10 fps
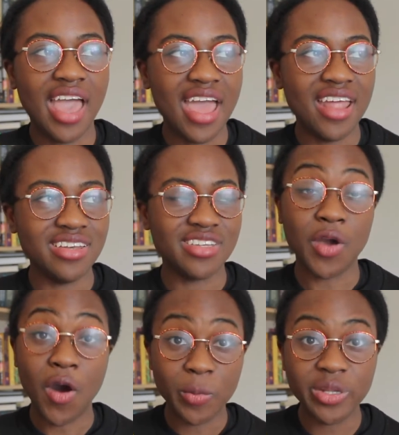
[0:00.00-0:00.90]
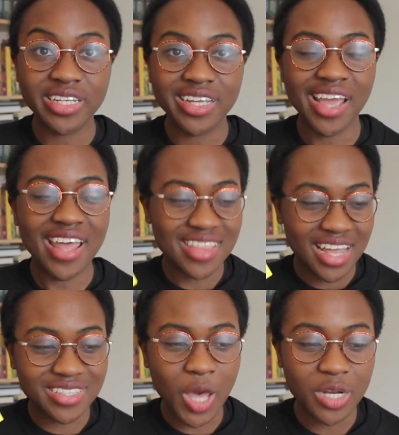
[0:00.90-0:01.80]
and comedy and
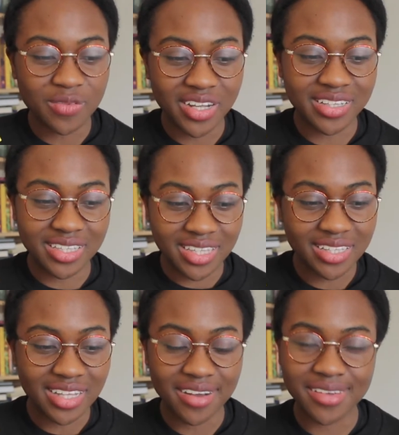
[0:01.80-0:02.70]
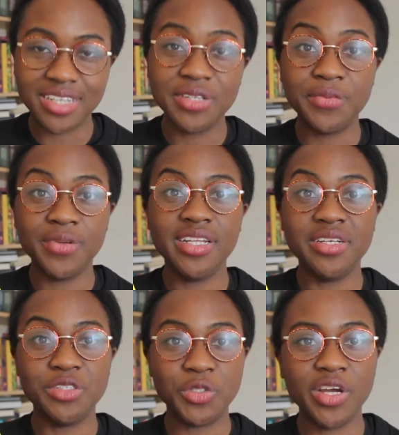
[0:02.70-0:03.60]
that's kind of like the thing that I didn't really
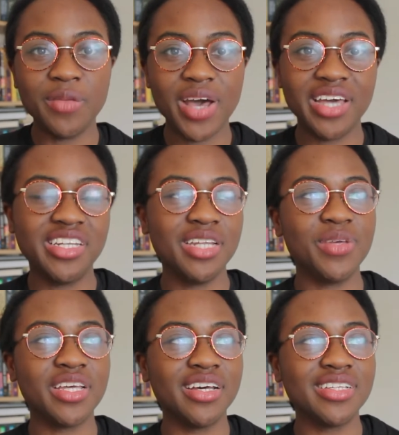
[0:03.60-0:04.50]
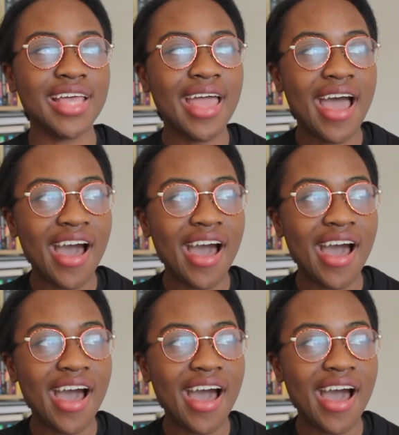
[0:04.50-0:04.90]
enjoy about it because